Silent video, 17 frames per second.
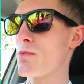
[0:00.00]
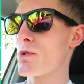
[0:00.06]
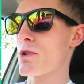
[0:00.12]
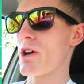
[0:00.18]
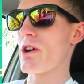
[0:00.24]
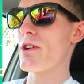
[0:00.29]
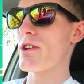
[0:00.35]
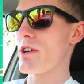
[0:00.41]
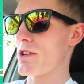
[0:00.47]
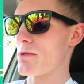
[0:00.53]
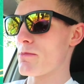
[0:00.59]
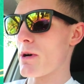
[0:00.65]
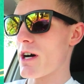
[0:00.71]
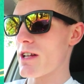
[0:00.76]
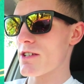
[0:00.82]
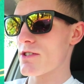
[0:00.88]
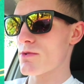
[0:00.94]
we're down here at the
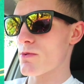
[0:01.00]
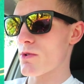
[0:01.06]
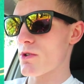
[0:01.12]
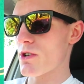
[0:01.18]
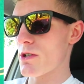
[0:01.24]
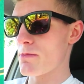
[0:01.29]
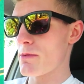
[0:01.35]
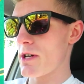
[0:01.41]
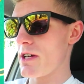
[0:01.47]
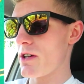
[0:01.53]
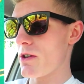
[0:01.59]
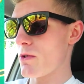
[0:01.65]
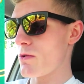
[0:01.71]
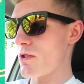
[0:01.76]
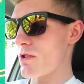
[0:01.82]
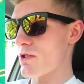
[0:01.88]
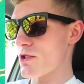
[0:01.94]
palace, we're gonna be,
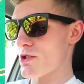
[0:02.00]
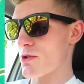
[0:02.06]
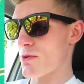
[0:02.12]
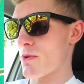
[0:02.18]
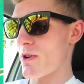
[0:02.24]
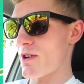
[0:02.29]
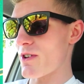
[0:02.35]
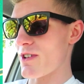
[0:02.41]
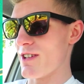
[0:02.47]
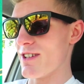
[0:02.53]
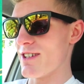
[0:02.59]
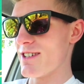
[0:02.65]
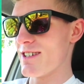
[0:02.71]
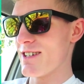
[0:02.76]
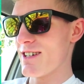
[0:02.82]
oh there's a Squirtle!